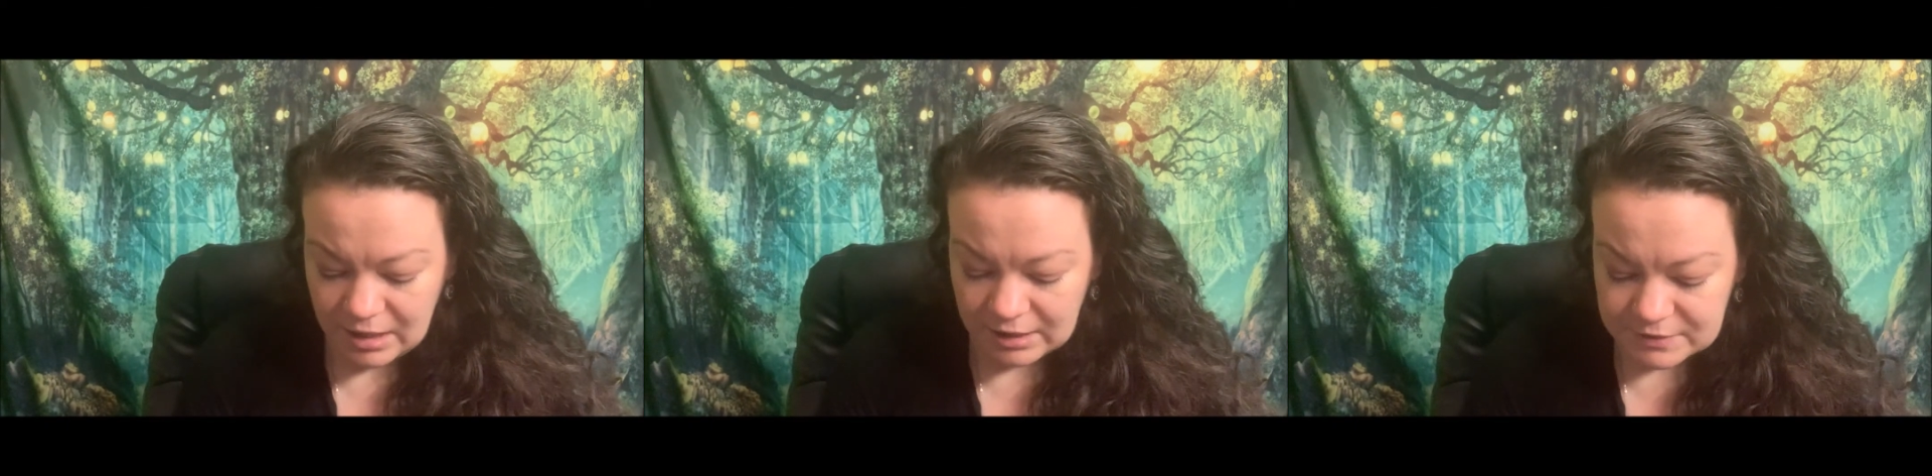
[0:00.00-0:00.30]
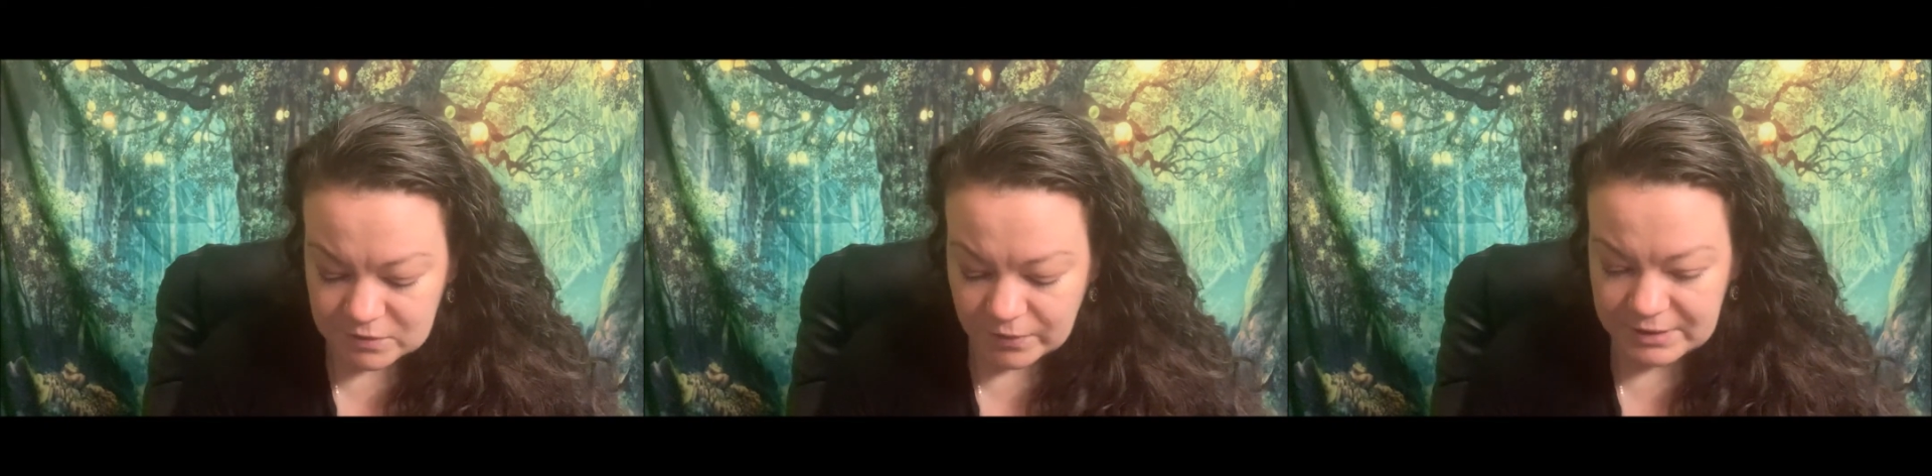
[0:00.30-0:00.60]

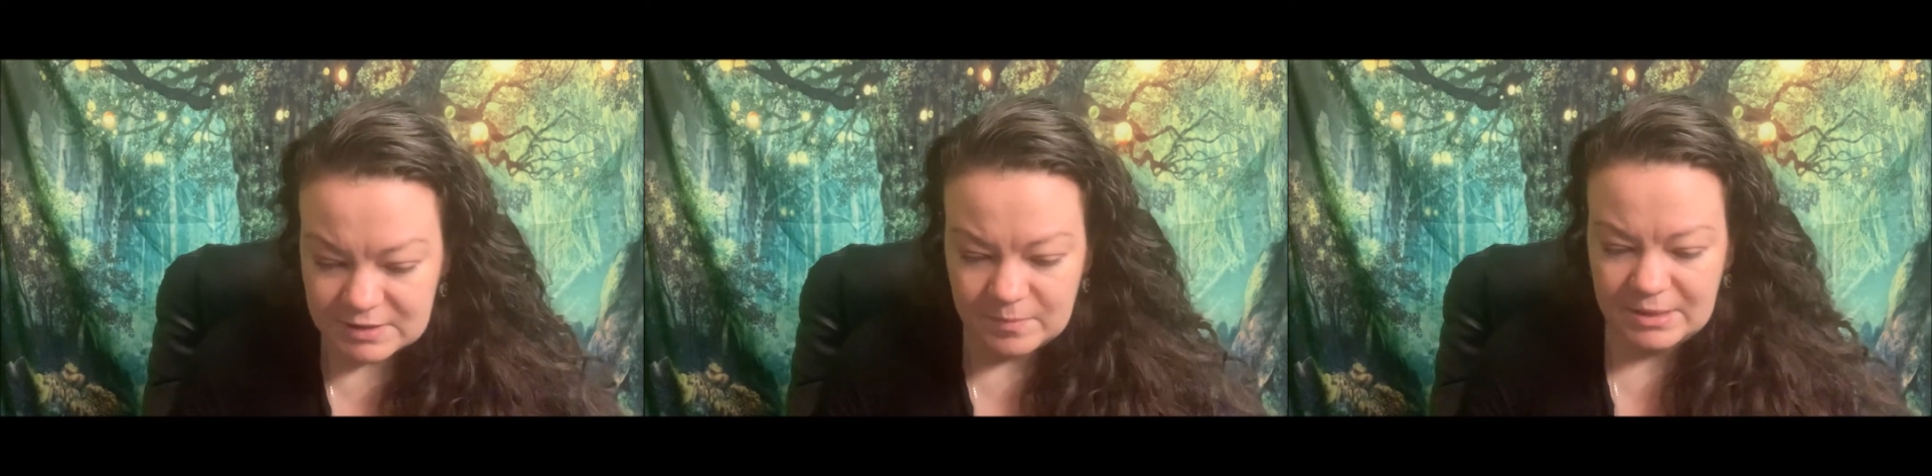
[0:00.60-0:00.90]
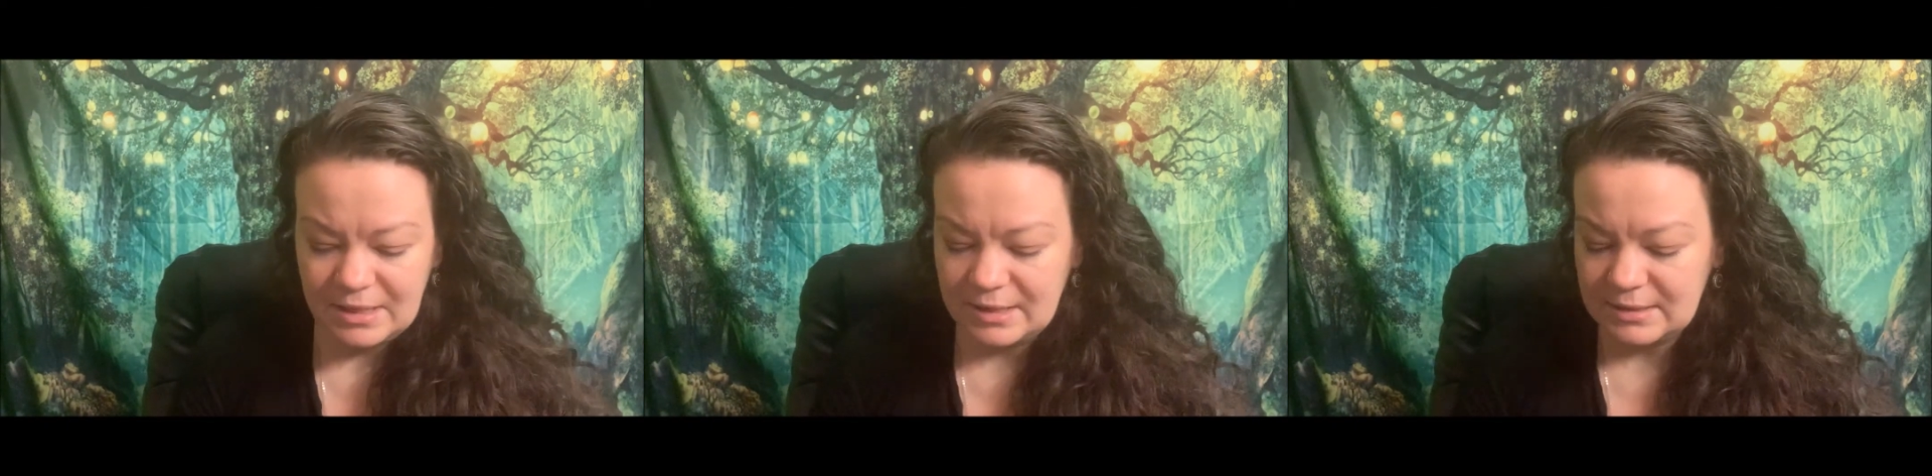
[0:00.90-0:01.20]
is going to
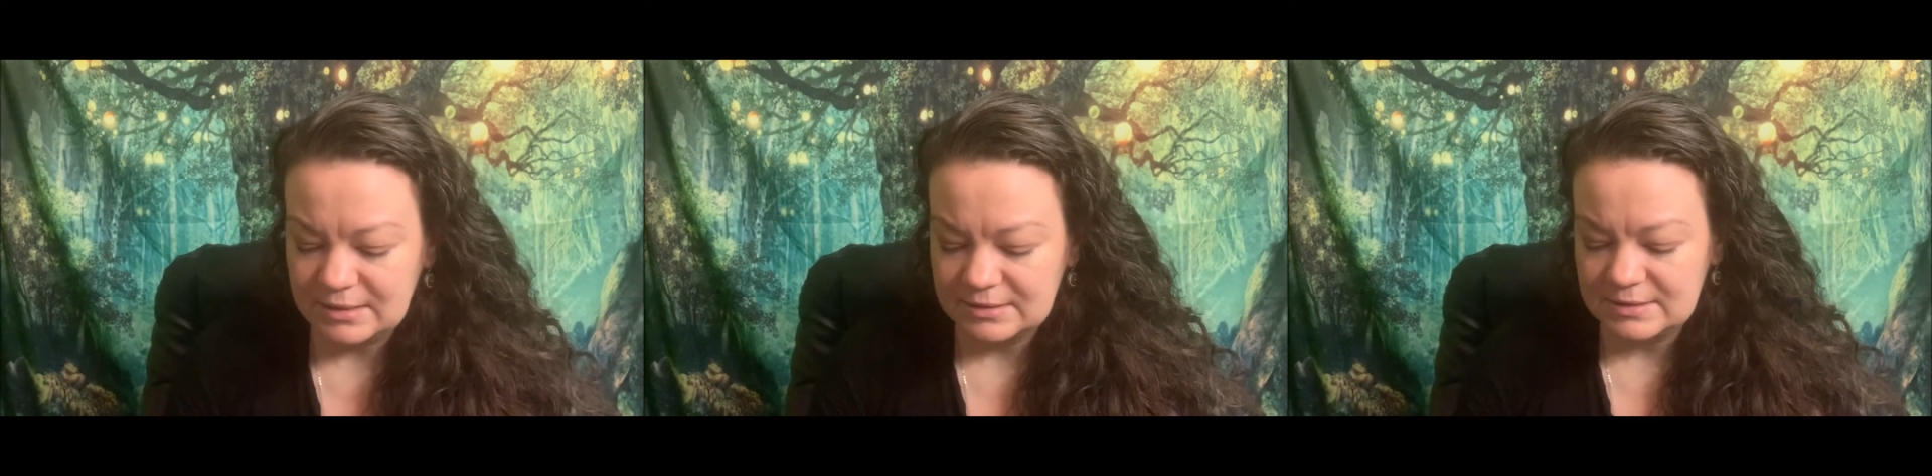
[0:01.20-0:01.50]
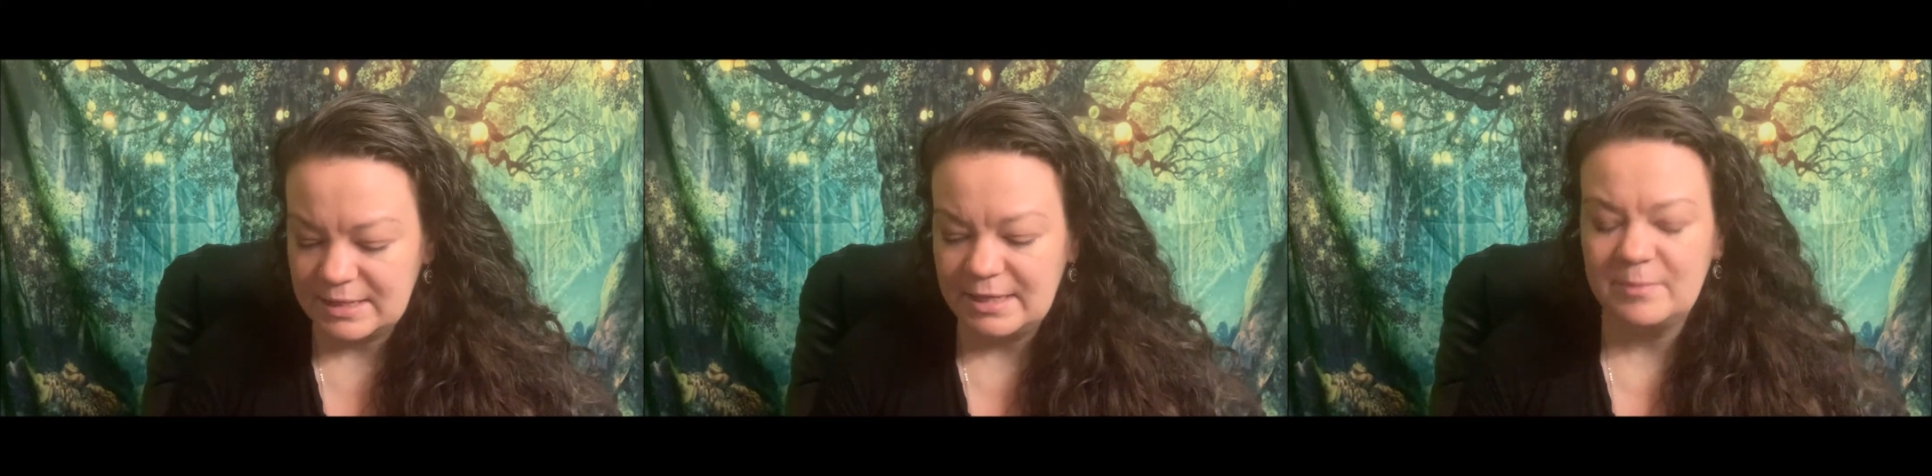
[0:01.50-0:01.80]
be in that
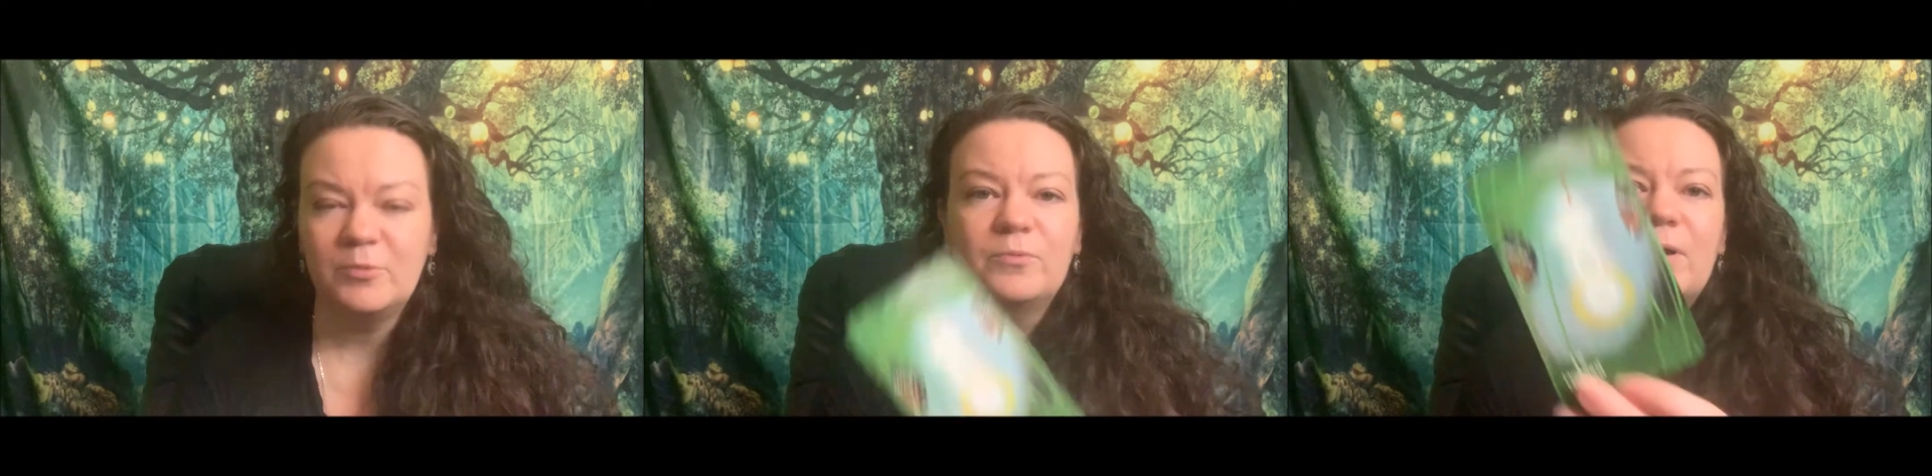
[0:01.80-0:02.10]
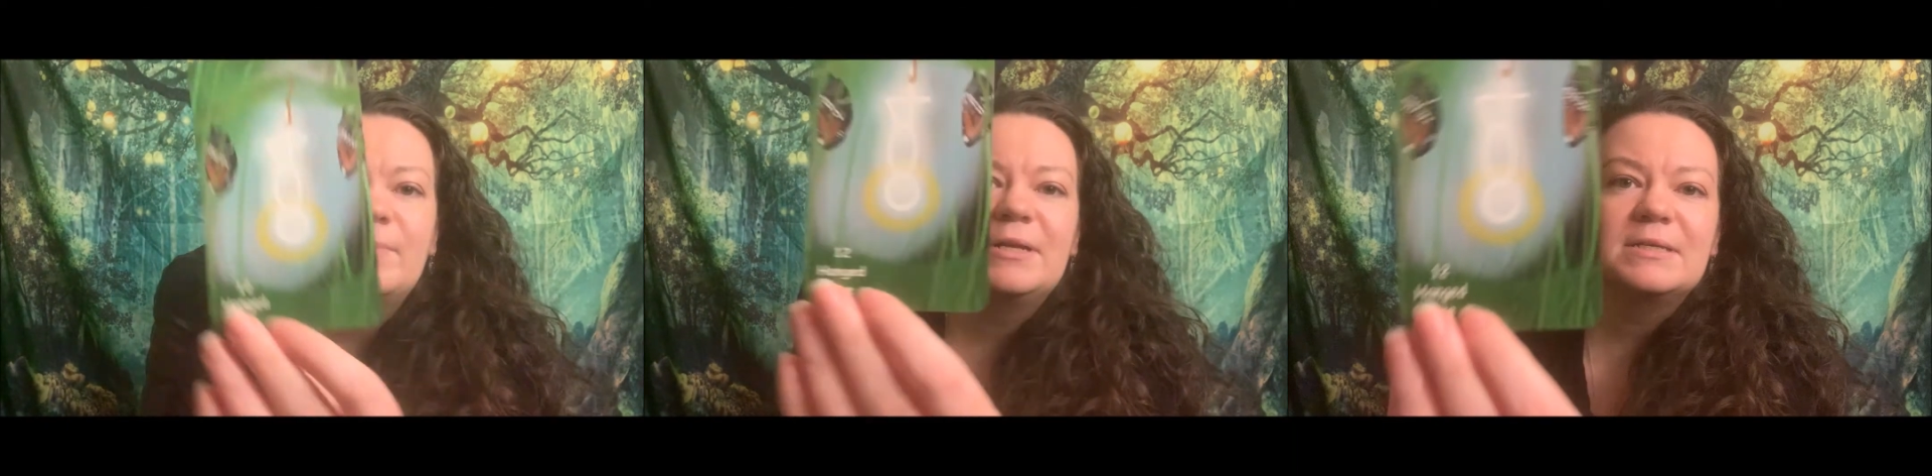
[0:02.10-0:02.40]
same
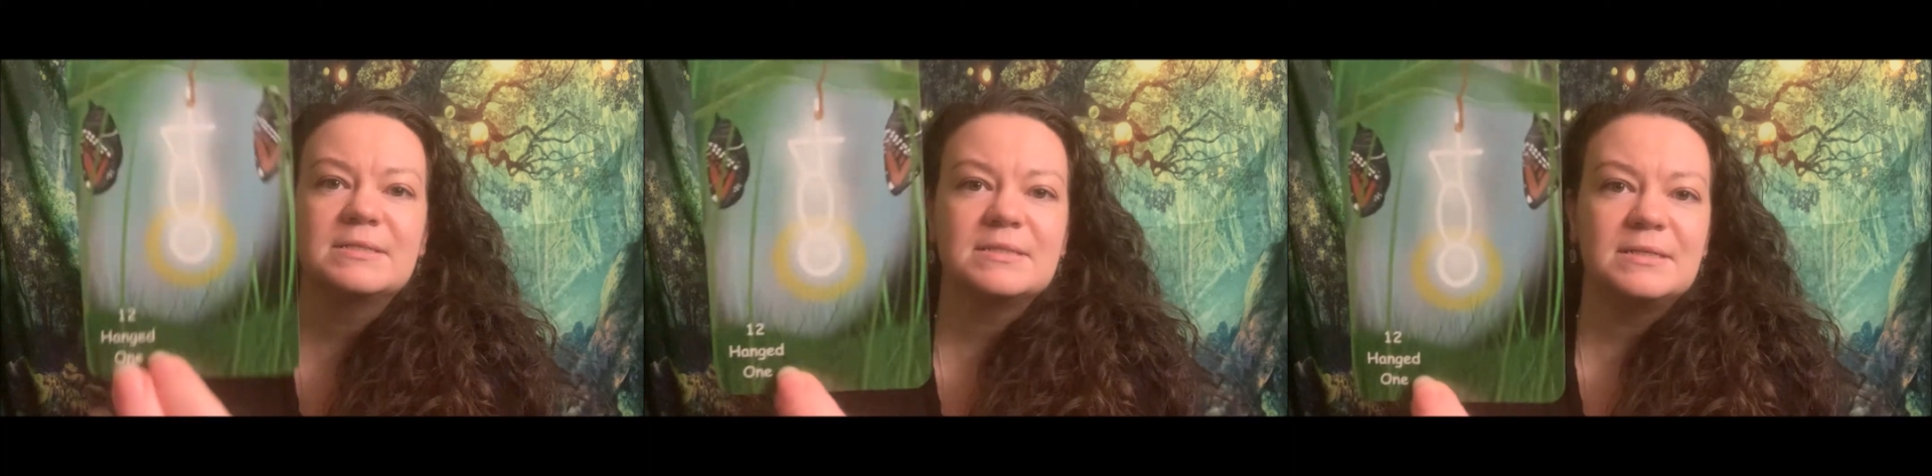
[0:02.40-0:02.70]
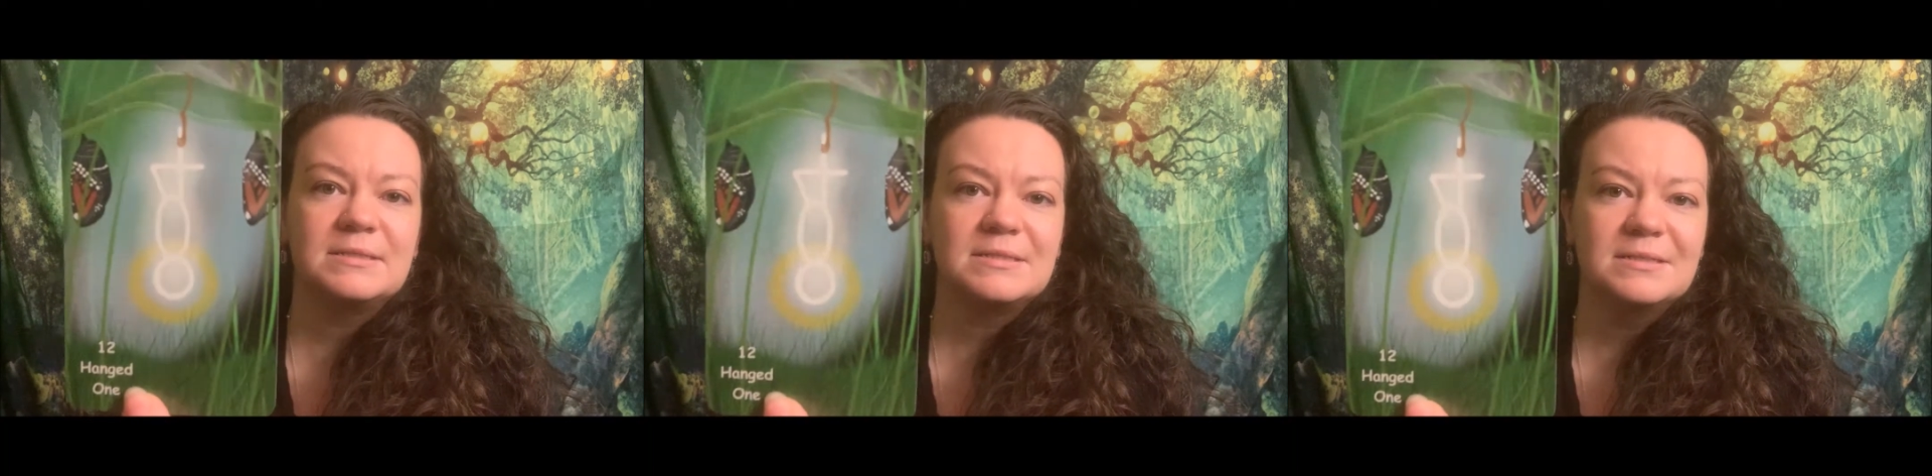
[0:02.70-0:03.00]

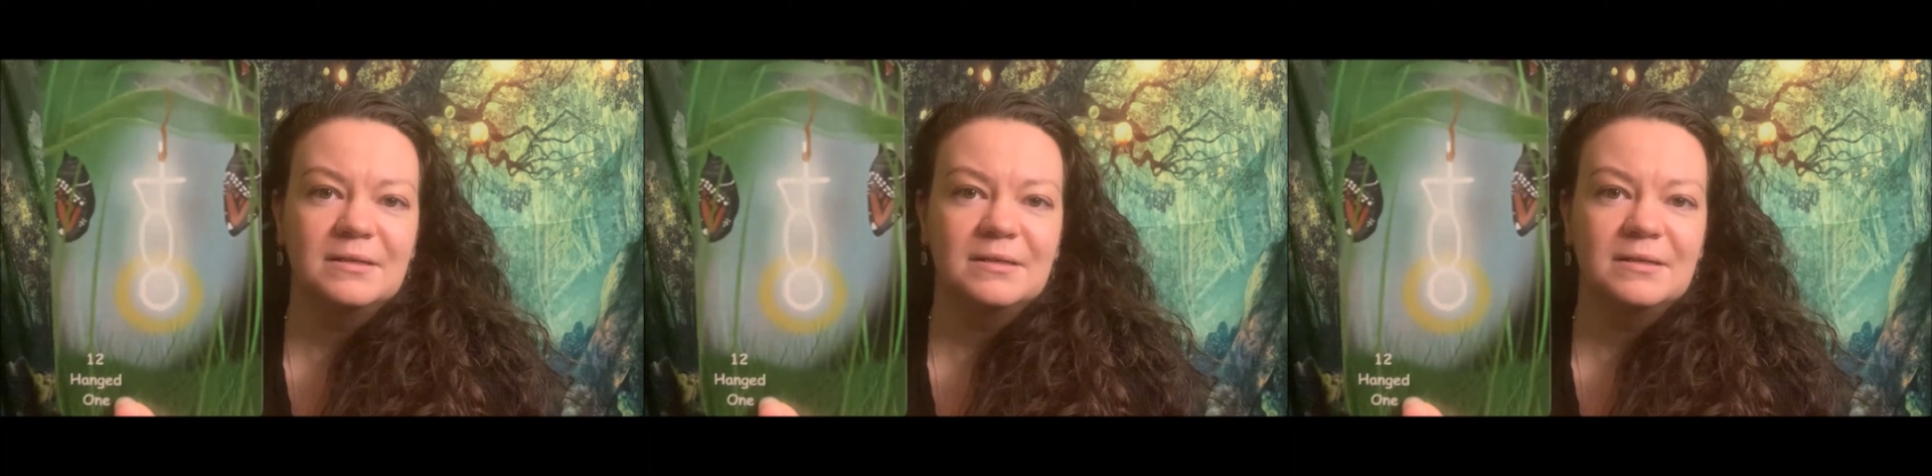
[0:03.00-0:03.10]
reminiscent